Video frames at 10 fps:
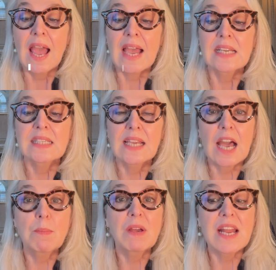and
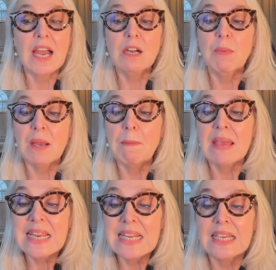Kabanarma
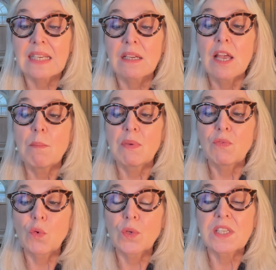Media
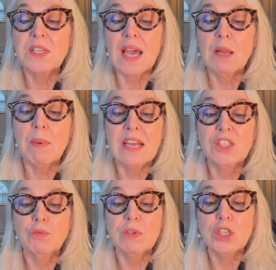before the
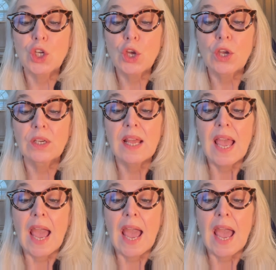Taliban's return